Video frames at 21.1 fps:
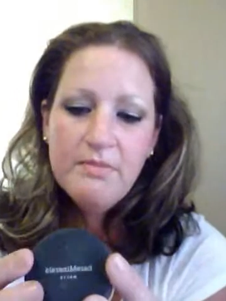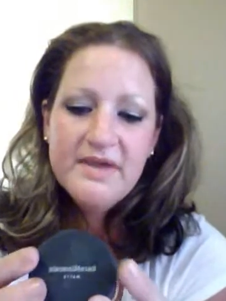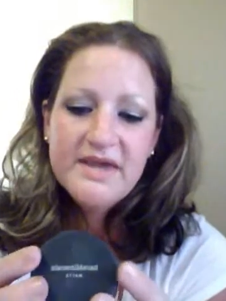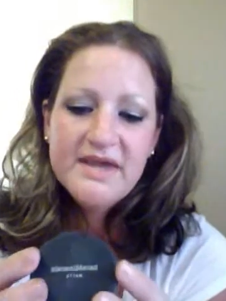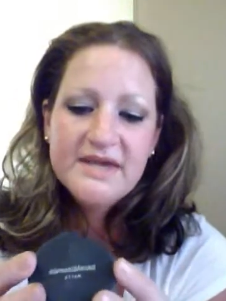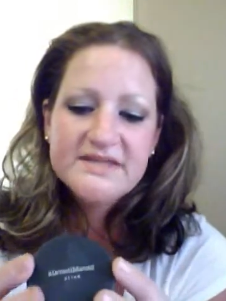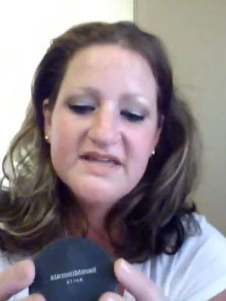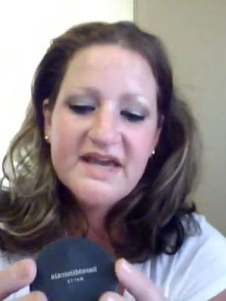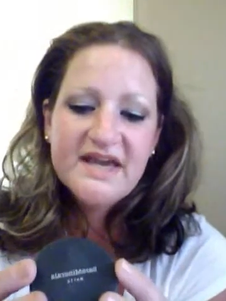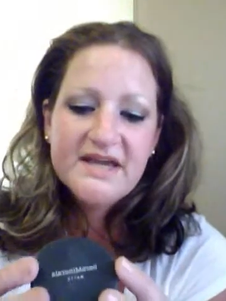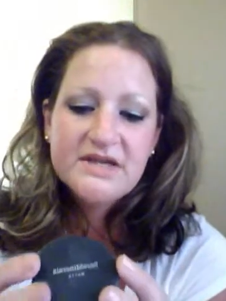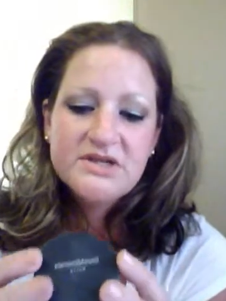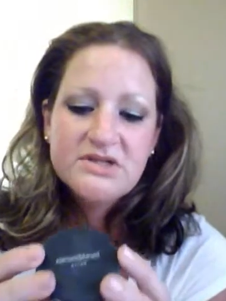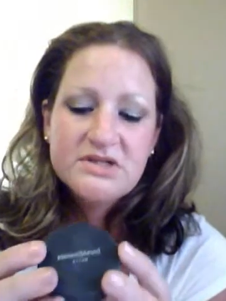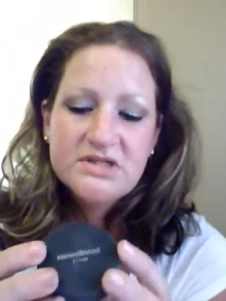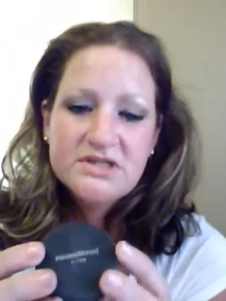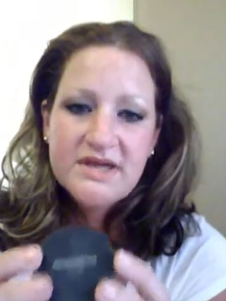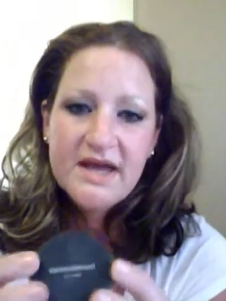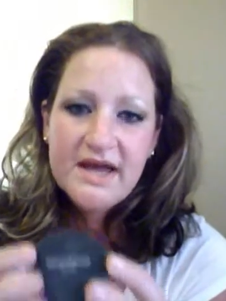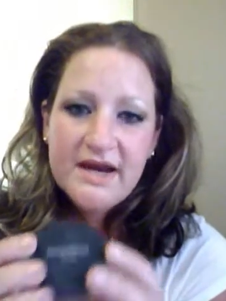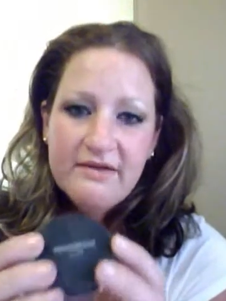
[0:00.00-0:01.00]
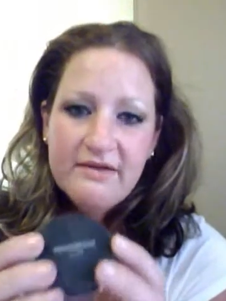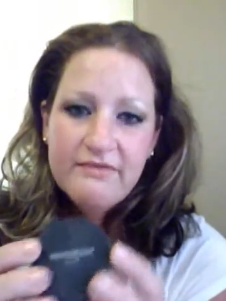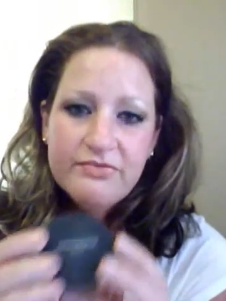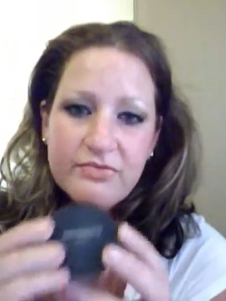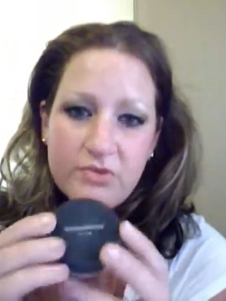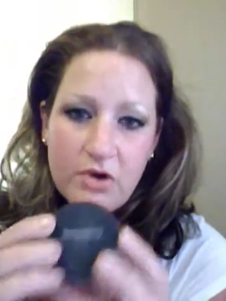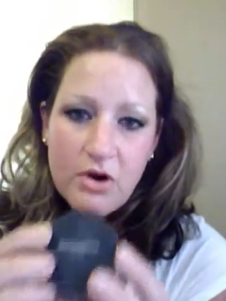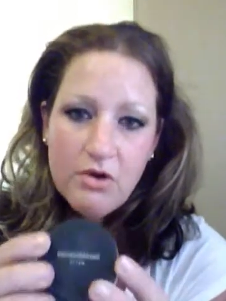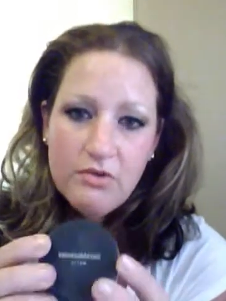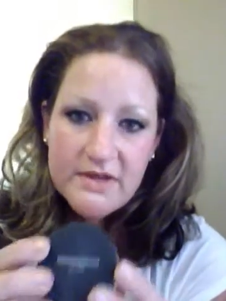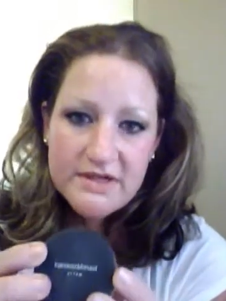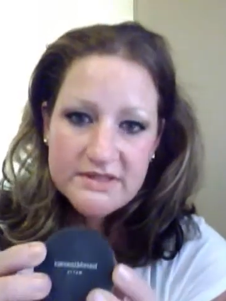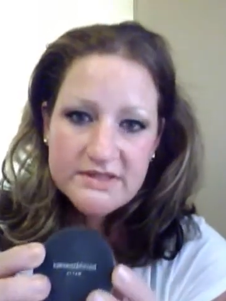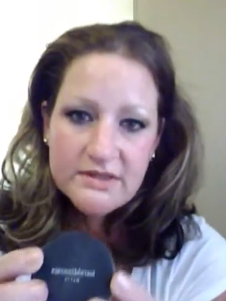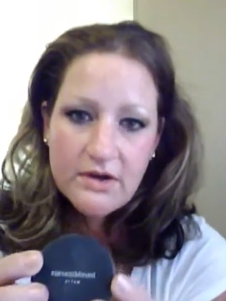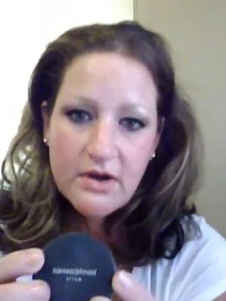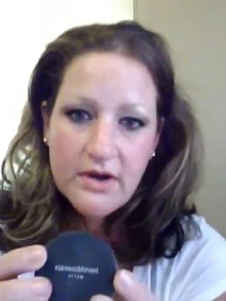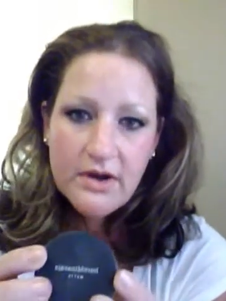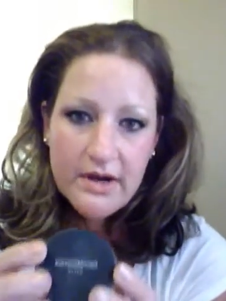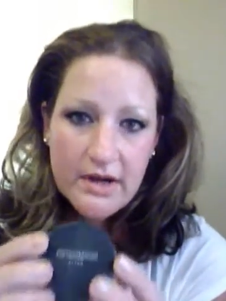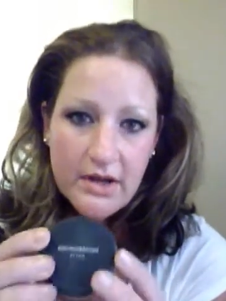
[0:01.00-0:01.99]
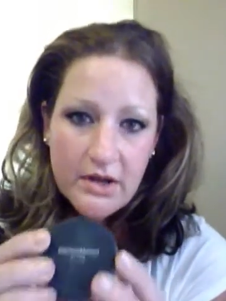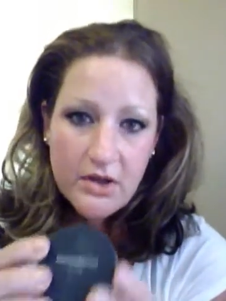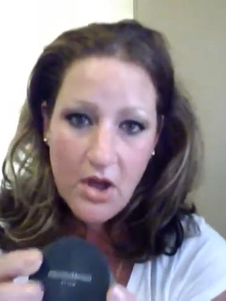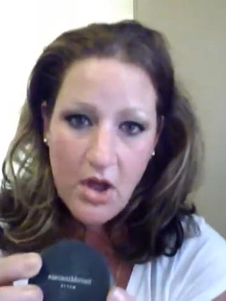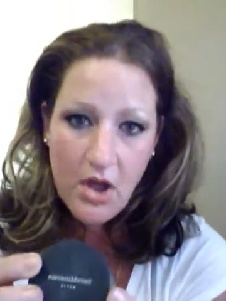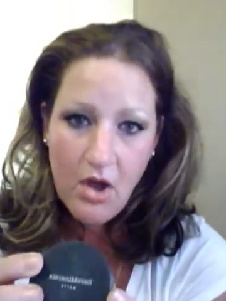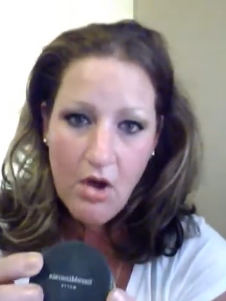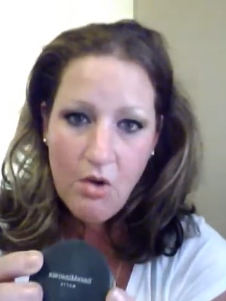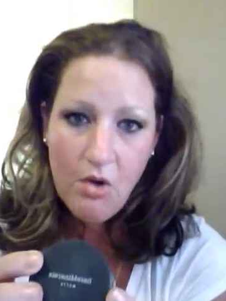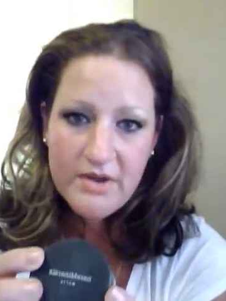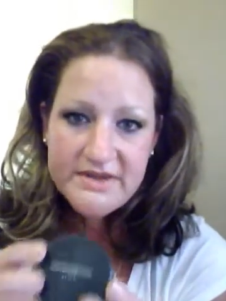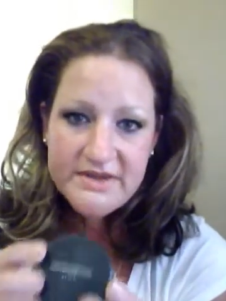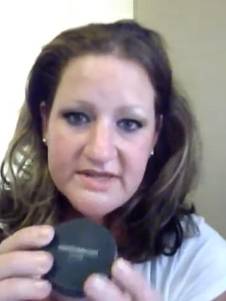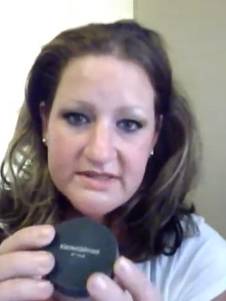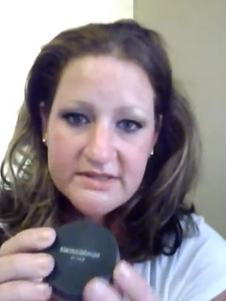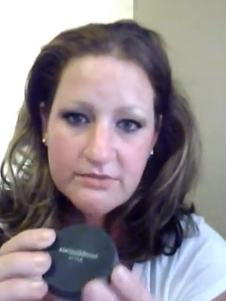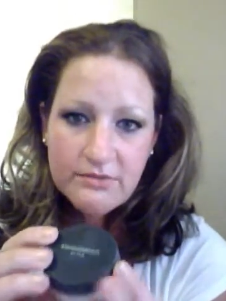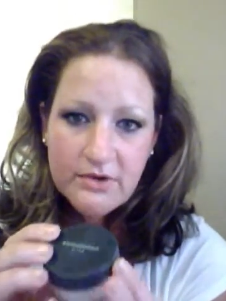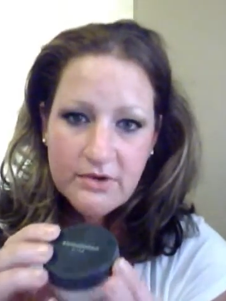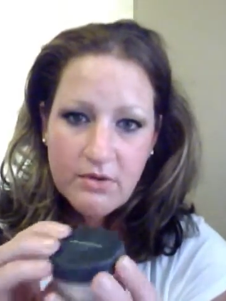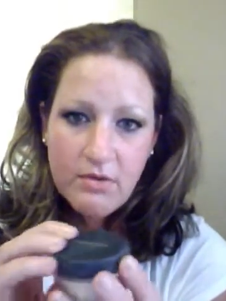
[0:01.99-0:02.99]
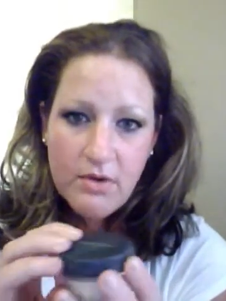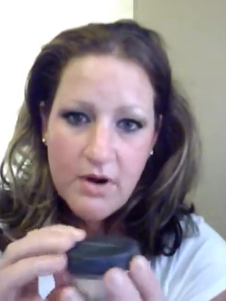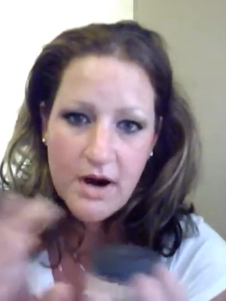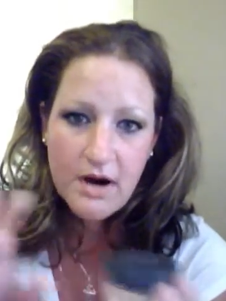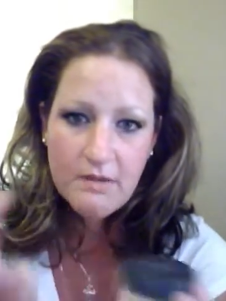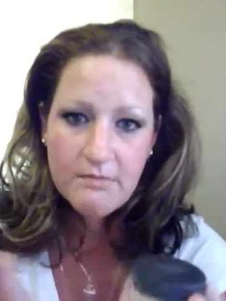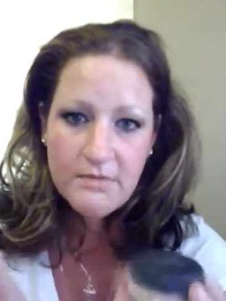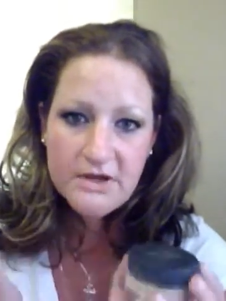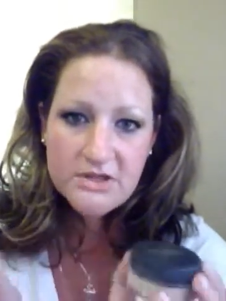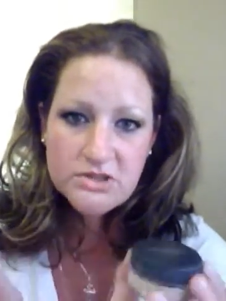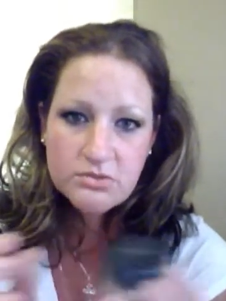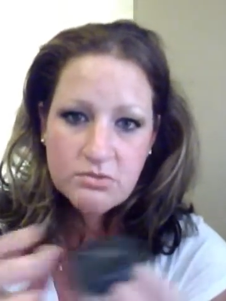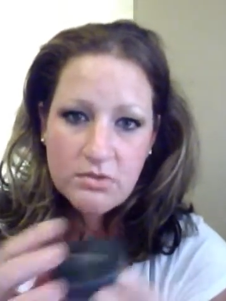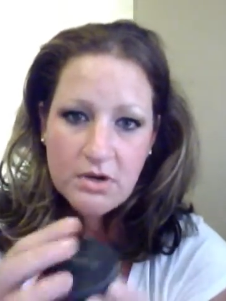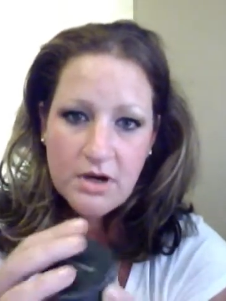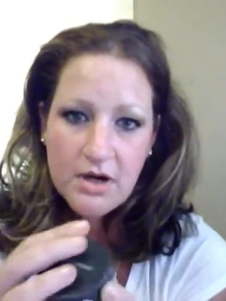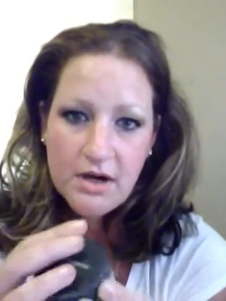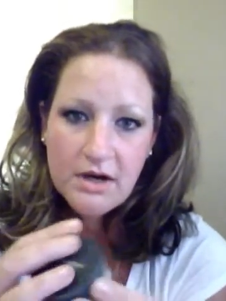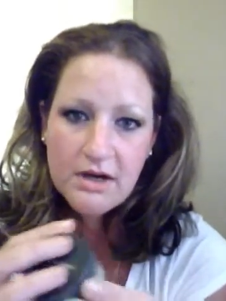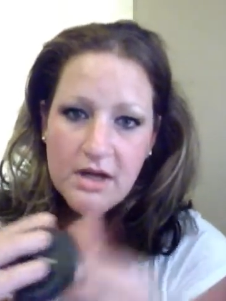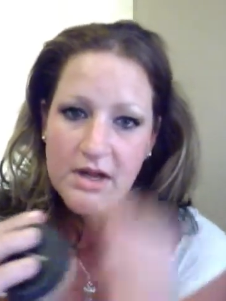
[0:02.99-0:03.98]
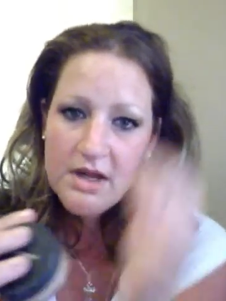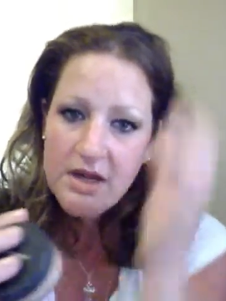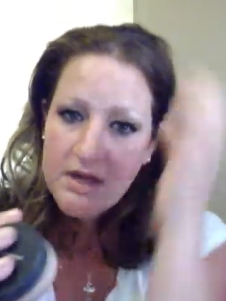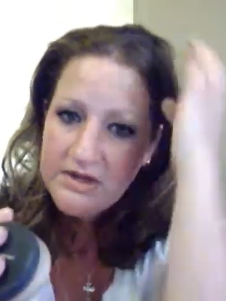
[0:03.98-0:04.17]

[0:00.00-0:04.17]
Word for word: because I can just kind of throw this on and go. It doesn't require much work.